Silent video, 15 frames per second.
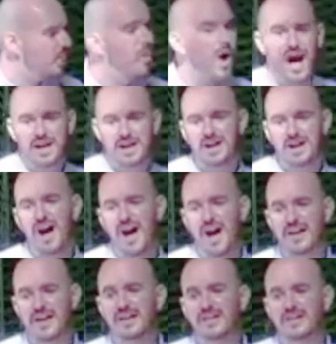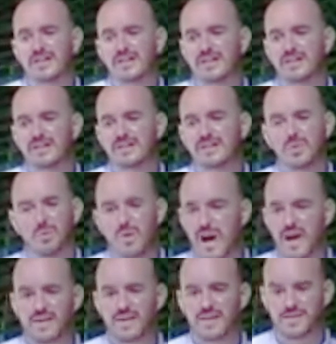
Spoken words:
walk on the water.